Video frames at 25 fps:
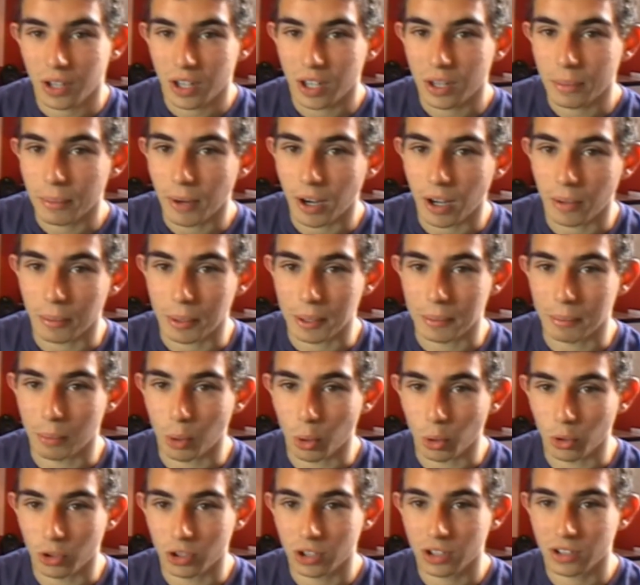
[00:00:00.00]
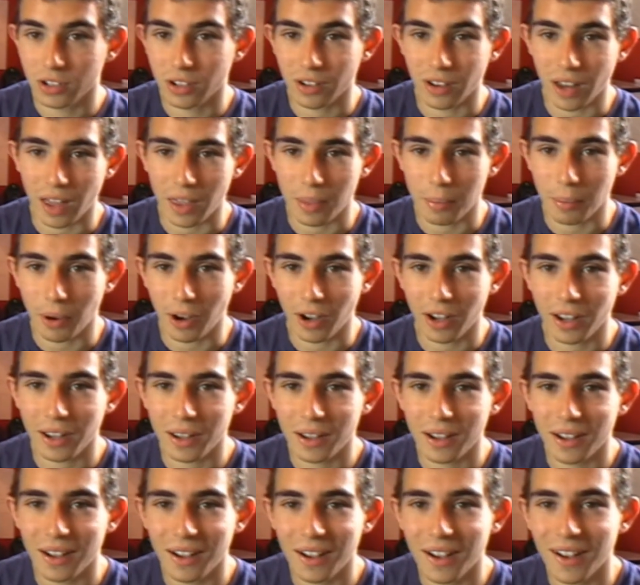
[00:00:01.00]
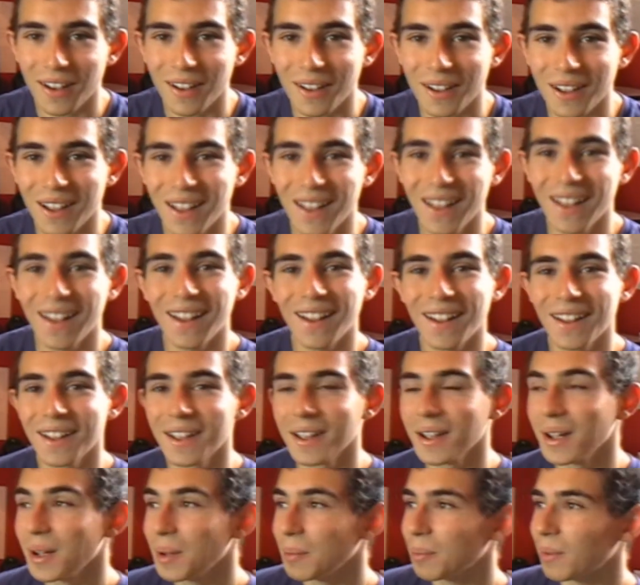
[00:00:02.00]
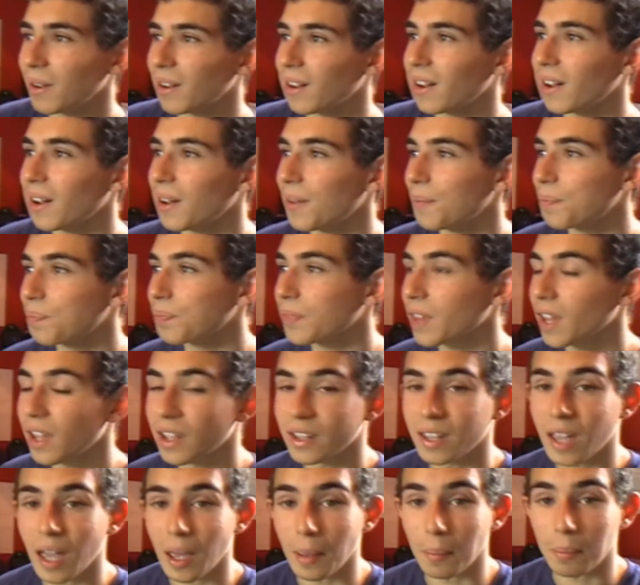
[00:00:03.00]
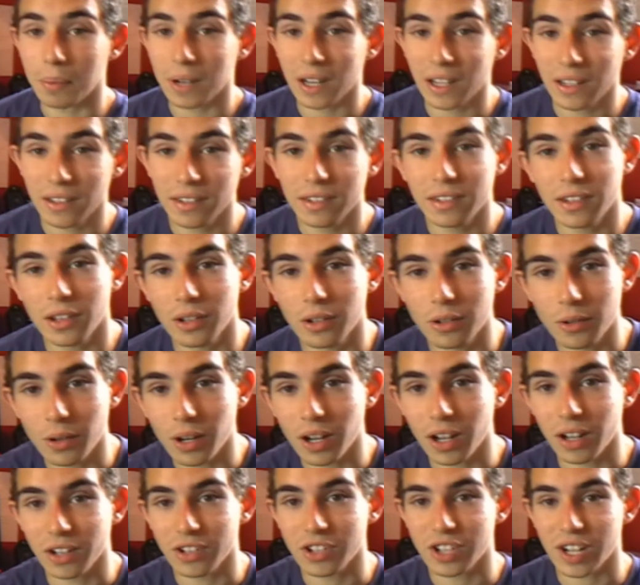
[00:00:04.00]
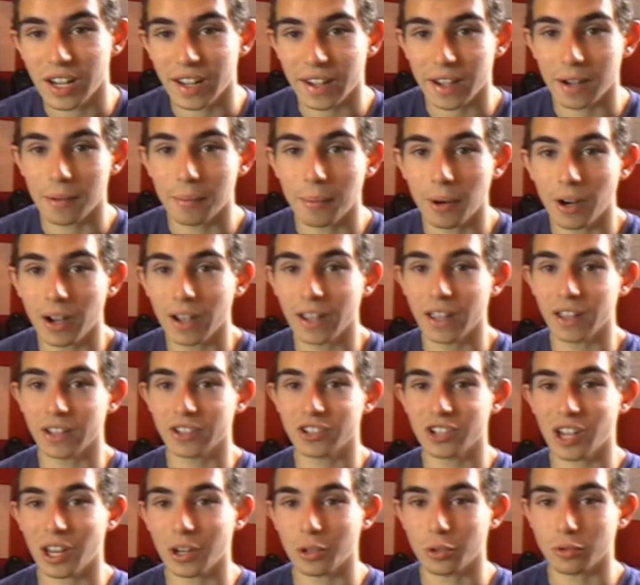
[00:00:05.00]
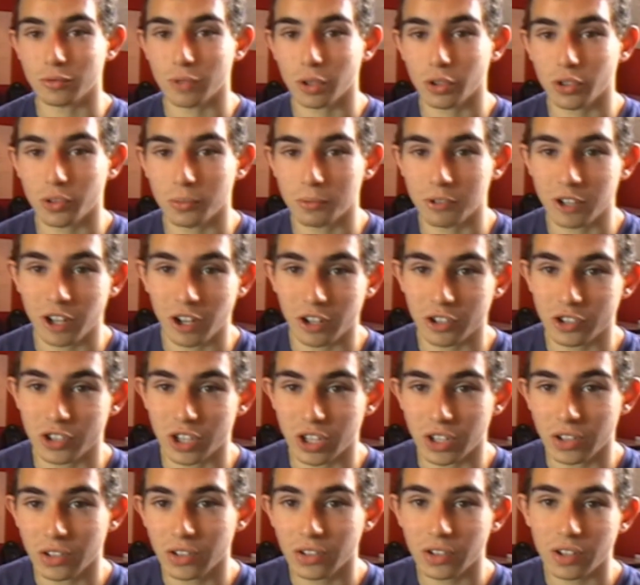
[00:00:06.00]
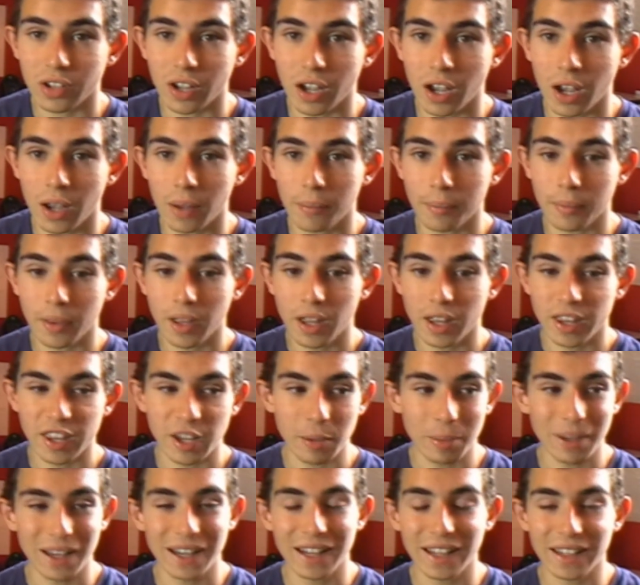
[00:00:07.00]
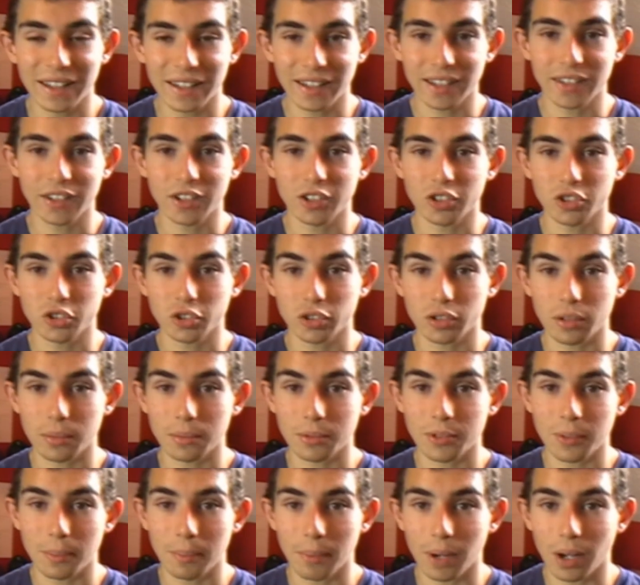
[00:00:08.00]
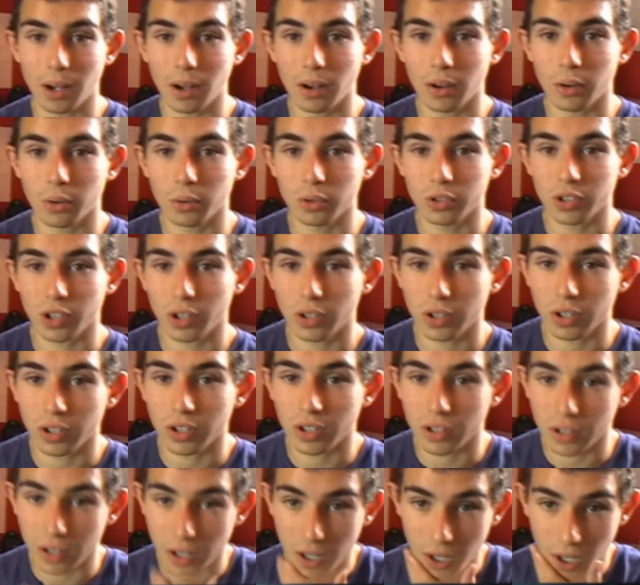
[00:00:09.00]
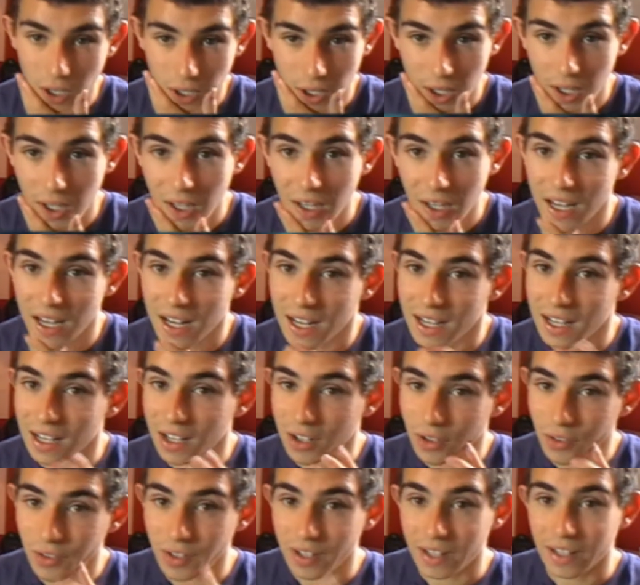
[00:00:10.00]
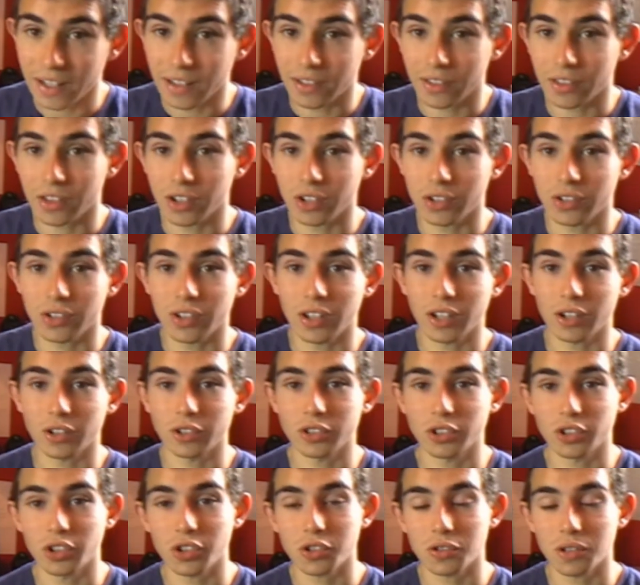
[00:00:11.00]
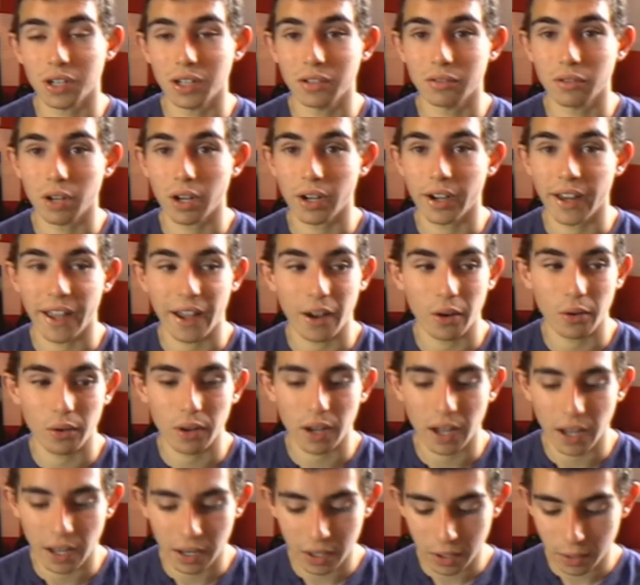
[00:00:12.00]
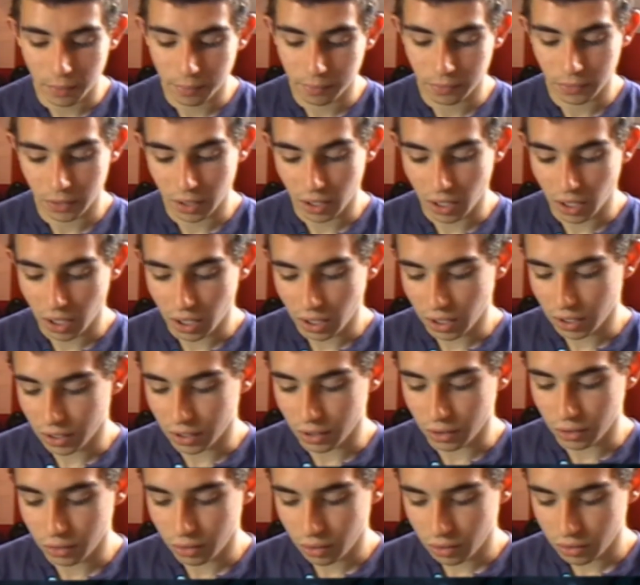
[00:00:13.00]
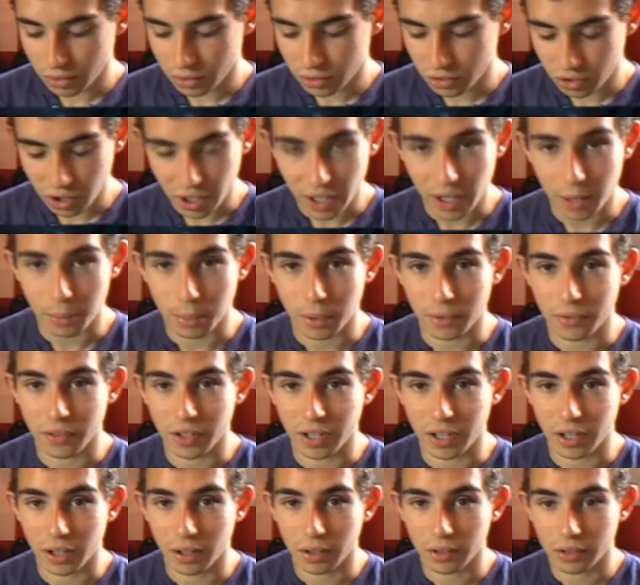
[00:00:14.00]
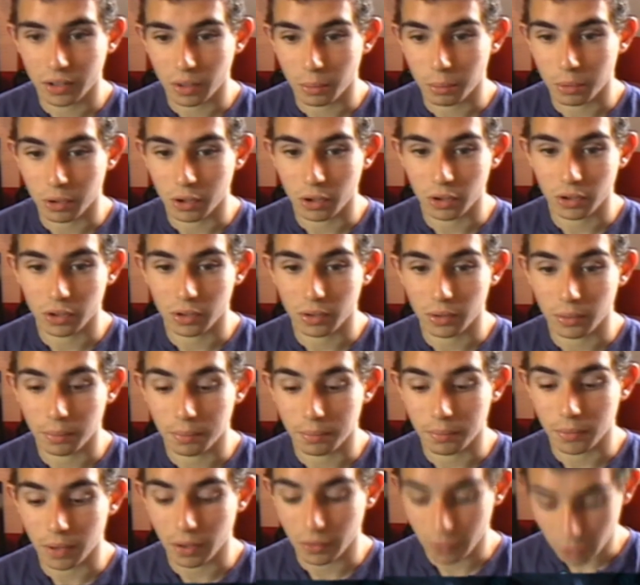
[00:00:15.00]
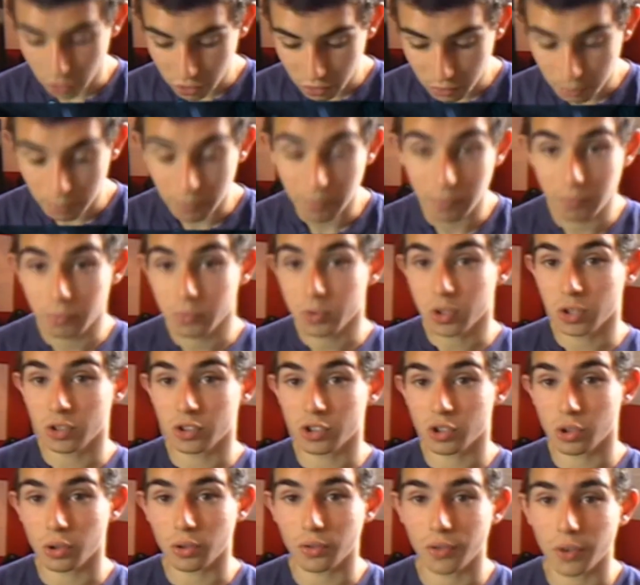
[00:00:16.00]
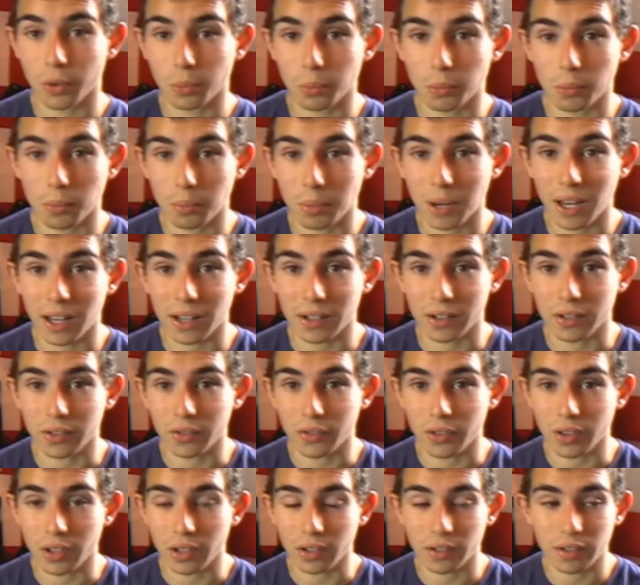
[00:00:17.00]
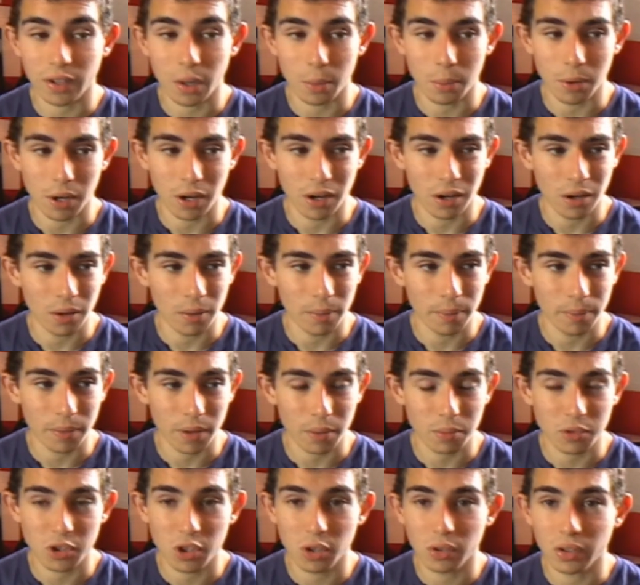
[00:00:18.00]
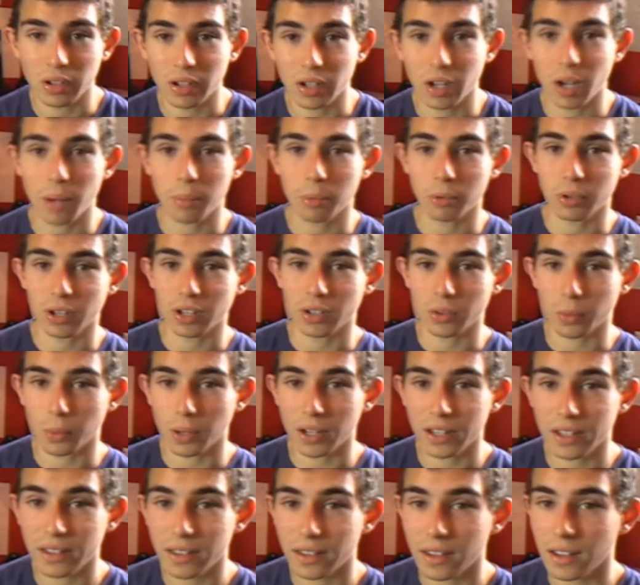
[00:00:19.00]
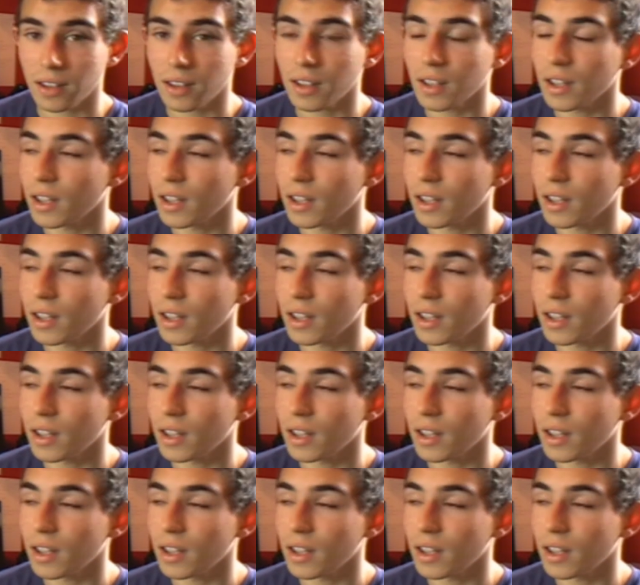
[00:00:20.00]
You might have been bored to death by it. But yeah, please do check out my channel, RosserProductions. There'll be a link in the description bar. Also, you can click on the link that you're seeing on your screen right now, and you know, check out my videos. I've got some good short films planned for this summer. I'm shooting a couple next week.